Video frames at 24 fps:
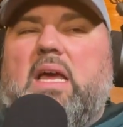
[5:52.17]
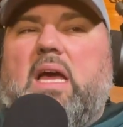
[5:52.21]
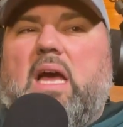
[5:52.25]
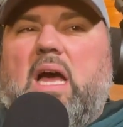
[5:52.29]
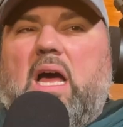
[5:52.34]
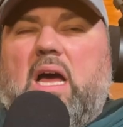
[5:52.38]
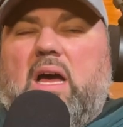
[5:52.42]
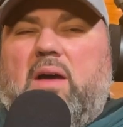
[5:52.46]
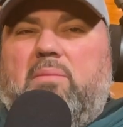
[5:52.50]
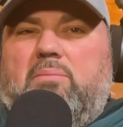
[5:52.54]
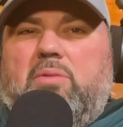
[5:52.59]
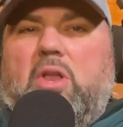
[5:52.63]

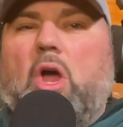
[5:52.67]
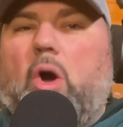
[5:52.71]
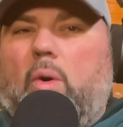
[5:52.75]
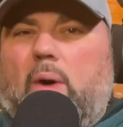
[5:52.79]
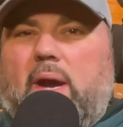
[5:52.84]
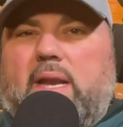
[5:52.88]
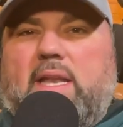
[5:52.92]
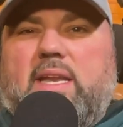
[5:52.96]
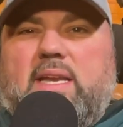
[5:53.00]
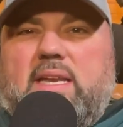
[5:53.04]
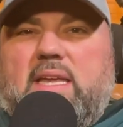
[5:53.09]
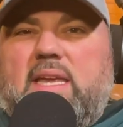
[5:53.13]
Um, no,
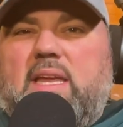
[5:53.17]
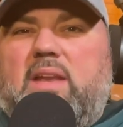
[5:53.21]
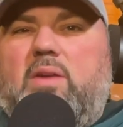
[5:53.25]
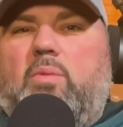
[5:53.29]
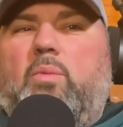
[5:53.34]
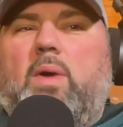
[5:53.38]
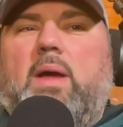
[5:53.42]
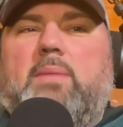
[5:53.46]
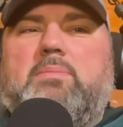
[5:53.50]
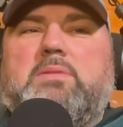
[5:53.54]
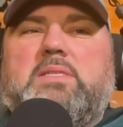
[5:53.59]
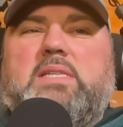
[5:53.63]
I didn't get a
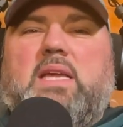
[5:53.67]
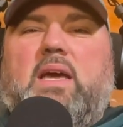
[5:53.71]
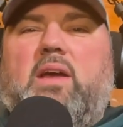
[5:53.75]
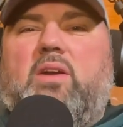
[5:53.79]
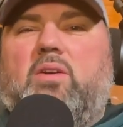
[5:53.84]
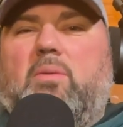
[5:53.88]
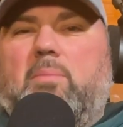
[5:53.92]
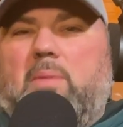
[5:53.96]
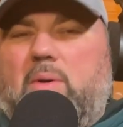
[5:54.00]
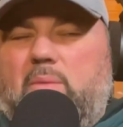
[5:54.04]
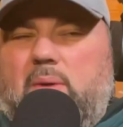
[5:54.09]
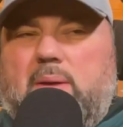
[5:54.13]
website,
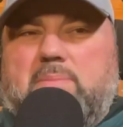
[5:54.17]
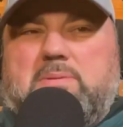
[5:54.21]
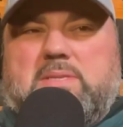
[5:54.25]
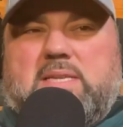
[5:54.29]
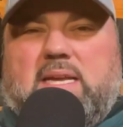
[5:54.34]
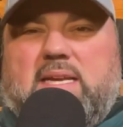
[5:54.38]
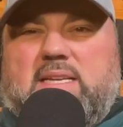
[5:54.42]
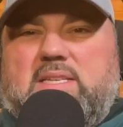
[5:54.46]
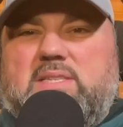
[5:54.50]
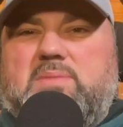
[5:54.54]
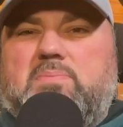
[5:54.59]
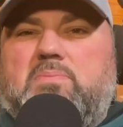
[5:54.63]
or my
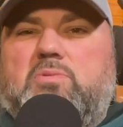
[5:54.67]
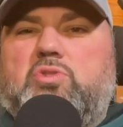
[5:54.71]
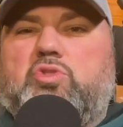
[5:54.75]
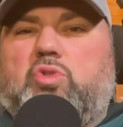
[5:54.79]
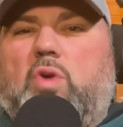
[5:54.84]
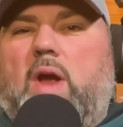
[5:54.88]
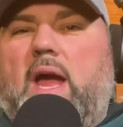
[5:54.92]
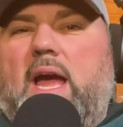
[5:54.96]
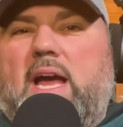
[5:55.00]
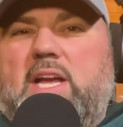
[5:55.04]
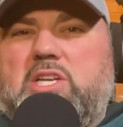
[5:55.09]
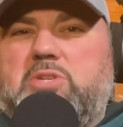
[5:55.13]
website's
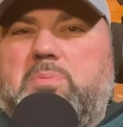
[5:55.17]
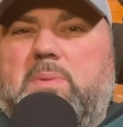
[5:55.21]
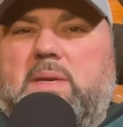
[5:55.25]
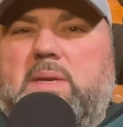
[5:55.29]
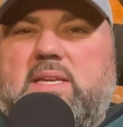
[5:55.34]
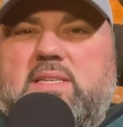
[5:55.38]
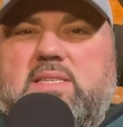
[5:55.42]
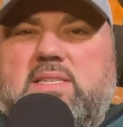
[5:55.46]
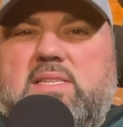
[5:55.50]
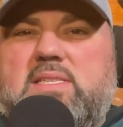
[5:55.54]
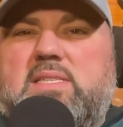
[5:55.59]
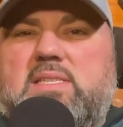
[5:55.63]
trash
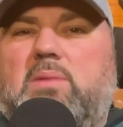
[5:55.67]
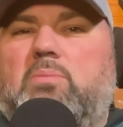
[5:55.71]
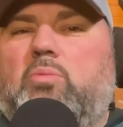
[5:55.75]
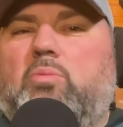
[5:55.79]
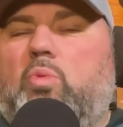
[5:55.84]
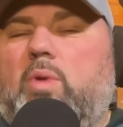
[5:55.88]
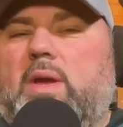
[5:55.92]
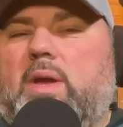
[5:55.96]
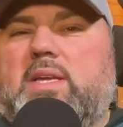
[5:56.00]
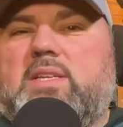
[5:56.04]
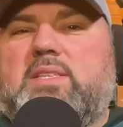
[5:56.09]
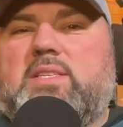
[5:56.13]
because it's some
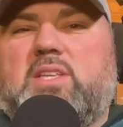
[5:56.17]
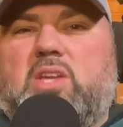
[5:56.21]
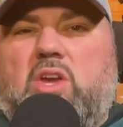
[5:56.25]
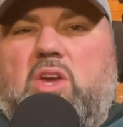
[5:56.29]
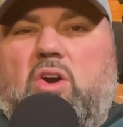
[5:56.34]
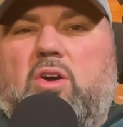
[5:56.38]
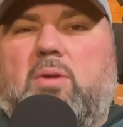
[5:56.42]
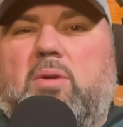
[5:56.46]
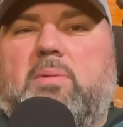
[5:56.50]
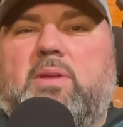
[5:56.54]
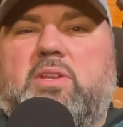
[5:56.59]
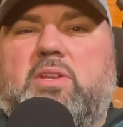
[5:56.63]
Wix
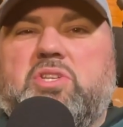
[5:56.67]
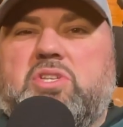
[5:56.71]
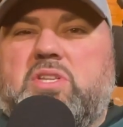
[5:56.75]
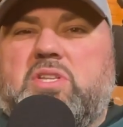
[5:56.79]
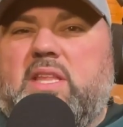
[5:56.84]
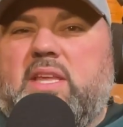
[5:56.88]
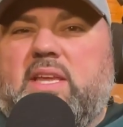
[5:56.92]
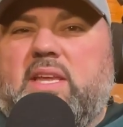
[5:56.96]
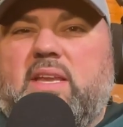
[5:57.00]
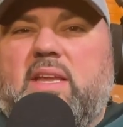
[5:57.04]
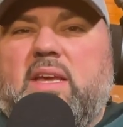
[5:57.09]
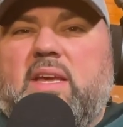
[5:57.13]
garbage
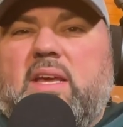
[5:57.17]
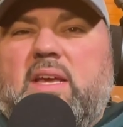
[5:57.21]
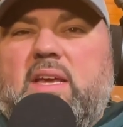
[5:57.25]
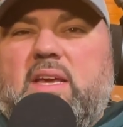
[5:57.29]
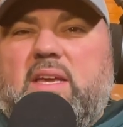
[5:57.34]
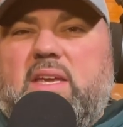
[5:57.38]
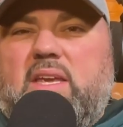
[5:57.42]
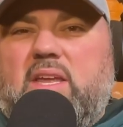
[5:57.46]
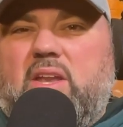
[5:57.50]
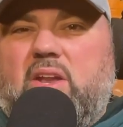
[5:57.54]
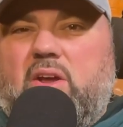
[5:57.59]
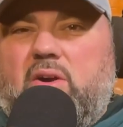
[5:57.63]
that,
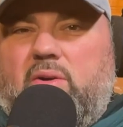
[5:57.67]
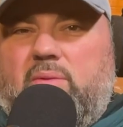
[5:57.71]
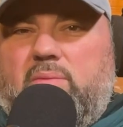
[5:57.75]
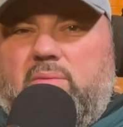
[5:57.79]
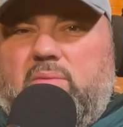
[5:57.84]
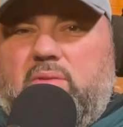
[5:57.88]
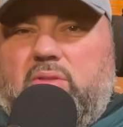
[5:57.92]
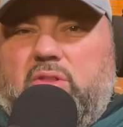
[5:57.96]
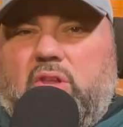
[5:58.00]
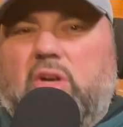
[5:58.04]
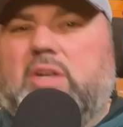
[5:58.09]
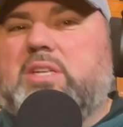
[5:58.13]
you know,
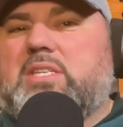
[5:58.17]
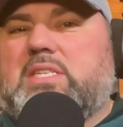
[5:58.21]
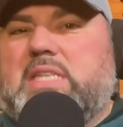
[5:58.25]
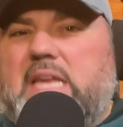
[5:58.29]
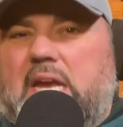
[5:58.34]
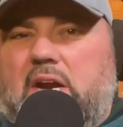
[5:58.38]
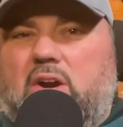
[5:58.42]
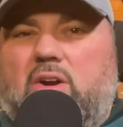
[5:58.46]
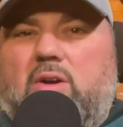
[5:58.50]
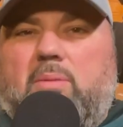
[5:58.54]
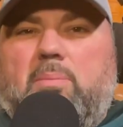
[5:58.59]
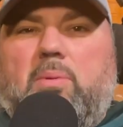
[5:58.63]
looks
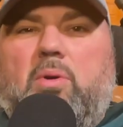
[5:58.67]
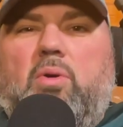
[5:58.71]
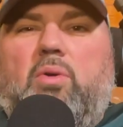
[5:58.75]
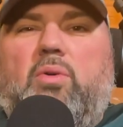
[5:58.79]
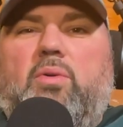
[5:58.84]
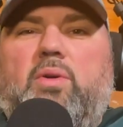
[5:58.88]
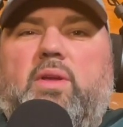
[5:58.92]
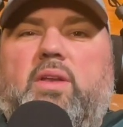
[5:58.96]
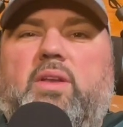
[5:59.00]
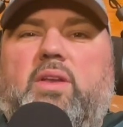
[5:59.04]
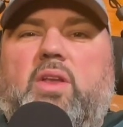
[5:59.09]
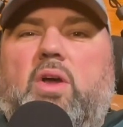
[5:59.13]

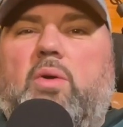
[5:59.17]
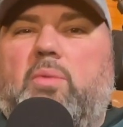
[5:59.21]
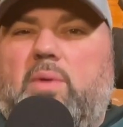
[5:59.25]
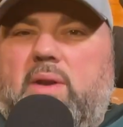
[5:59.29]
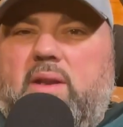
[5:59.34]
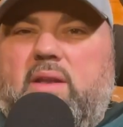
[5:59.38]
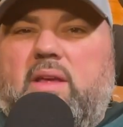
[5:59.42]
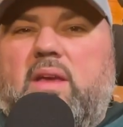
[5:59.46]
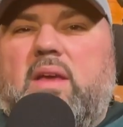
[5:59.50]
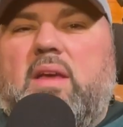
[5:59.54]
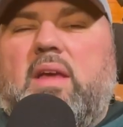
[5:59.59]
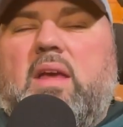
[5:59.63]
terrible and no
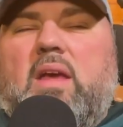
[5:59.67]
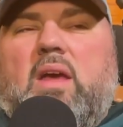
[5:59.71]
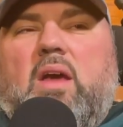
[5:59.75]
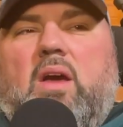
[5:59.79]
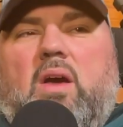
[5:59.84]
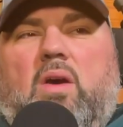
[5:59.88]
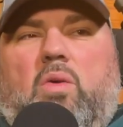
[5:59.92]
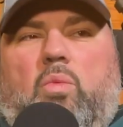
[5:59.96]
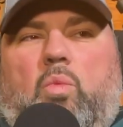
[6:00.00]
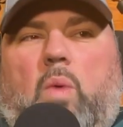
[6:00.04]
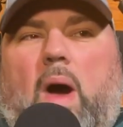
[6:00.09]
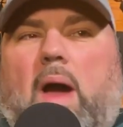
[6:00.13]
one.
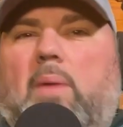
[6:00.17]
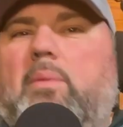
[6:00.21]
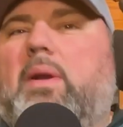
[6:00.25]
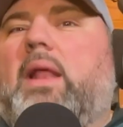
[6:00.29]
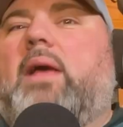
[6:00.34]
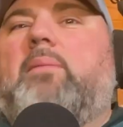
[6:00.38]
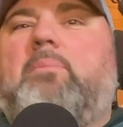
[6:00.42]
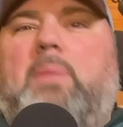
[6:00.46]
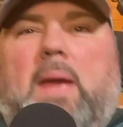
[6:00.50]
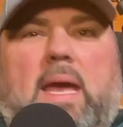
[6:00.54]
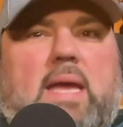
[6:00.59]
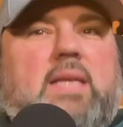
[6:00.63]
Why would
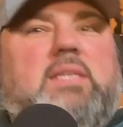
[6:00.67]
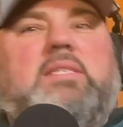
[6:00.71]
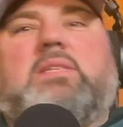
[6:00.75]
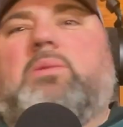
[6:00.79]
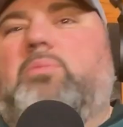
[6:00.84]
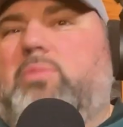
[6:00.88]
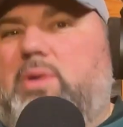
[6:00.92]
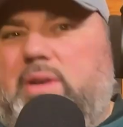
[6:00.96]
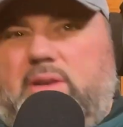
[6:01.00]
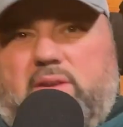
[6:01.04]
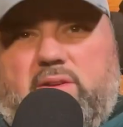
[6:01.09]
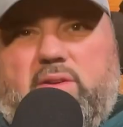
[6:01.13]
I pay
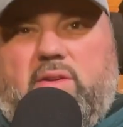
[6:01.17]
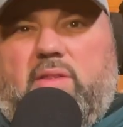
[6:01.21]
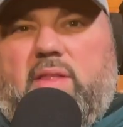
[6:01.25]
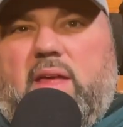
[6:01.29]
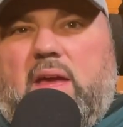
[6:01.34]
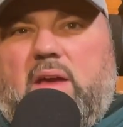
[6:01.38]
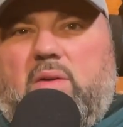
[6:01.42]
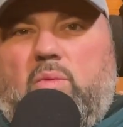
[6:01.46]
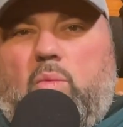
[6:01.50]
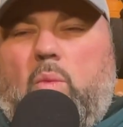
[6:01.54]
someone to do that?